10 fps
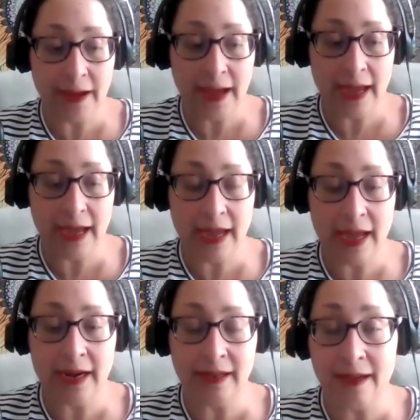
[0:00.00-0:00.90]

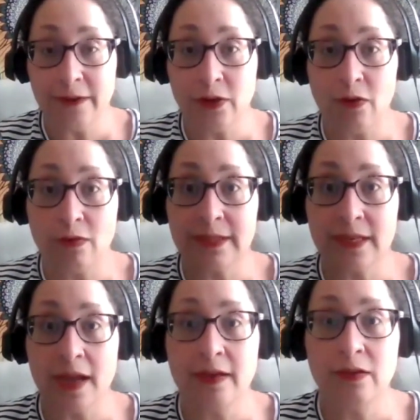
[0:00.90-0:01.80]
an 11-year-old
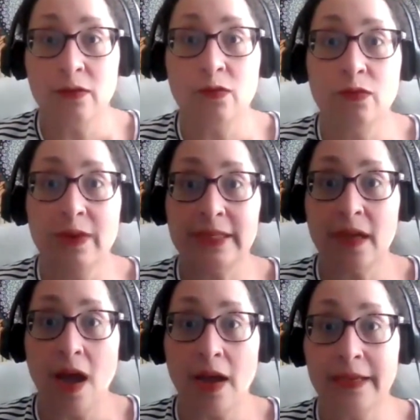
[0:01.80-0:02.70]
son who is a
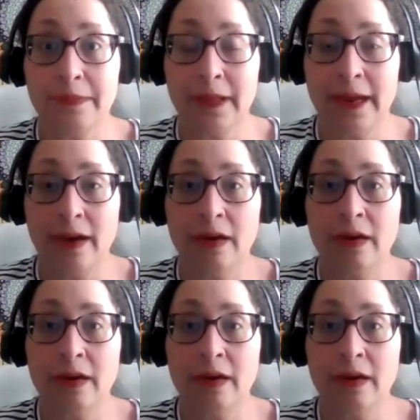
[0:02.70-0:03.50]
hockey player.